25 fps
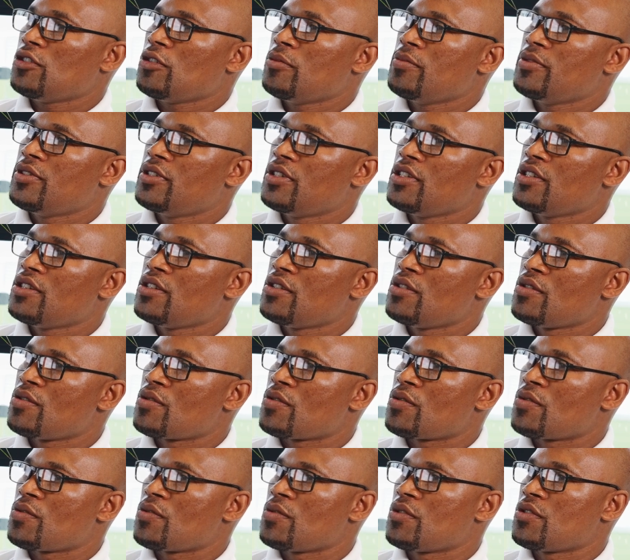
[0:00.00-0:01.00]
option
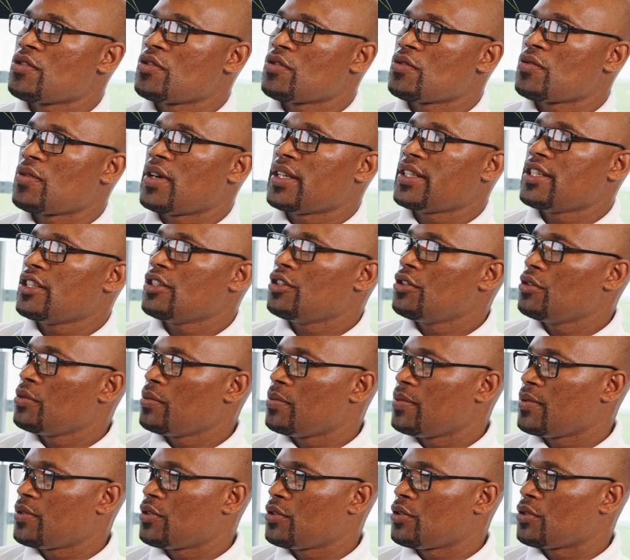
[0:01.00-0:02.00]
was wanted to
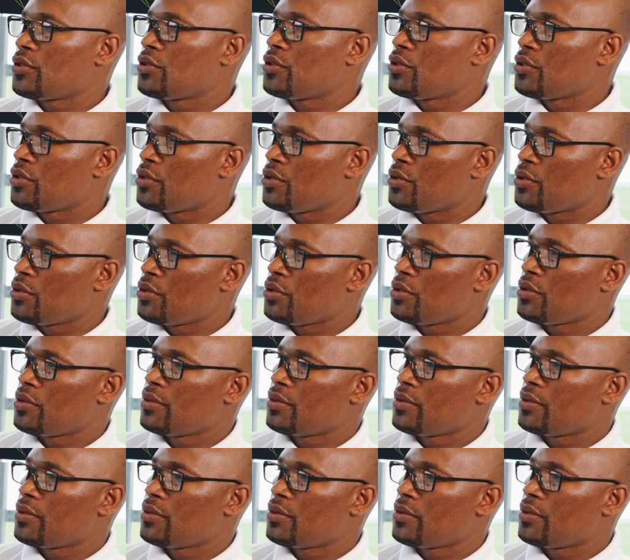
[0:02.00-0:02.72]
do